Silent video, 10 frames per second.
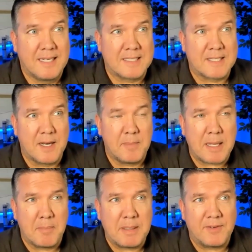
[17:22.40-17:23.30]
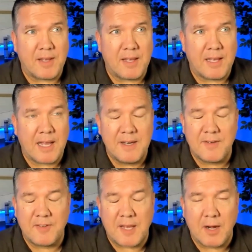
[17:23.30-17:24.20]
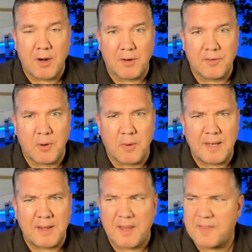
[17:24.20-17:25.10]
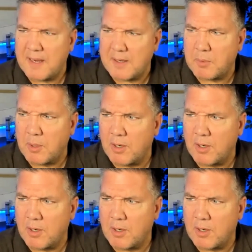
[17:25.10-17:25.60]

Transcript: it's going to be a busy end of the year, so I think